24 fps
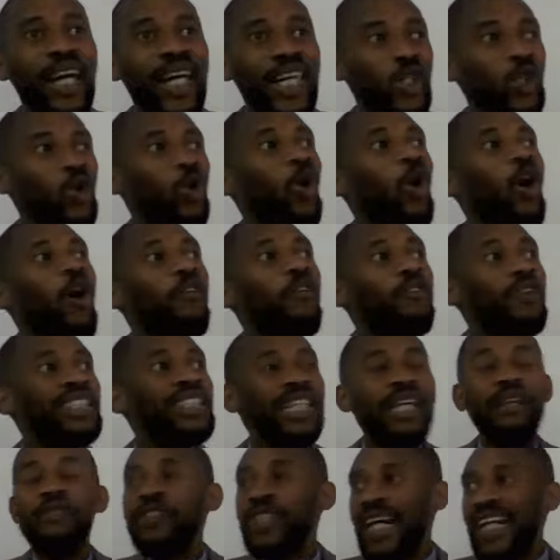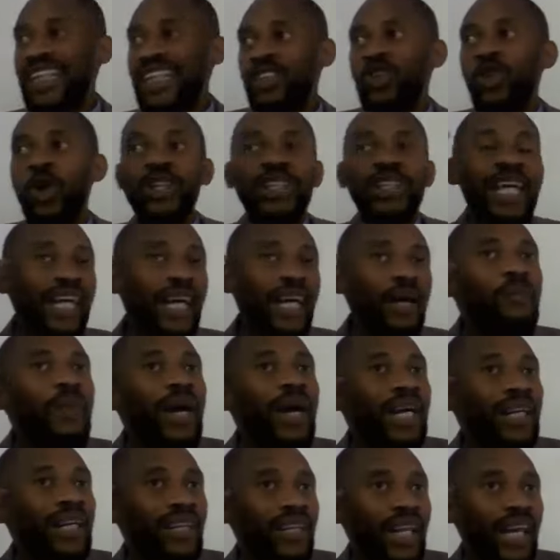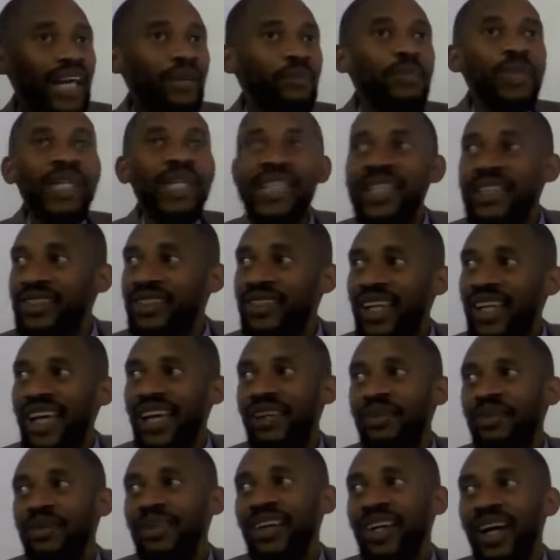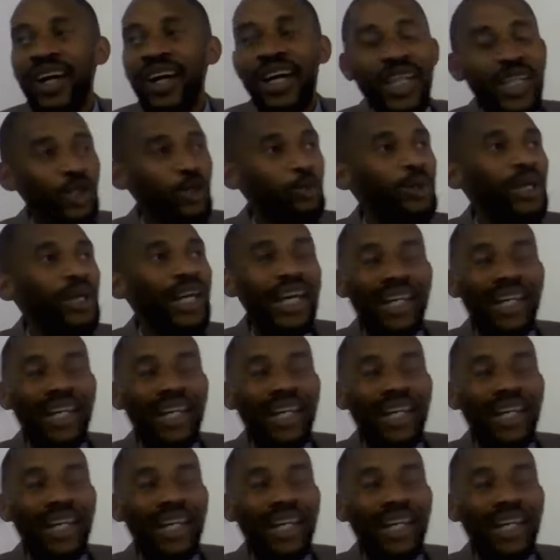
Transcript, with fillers: you obvious, if Christ thought like a man, like me, like you'd be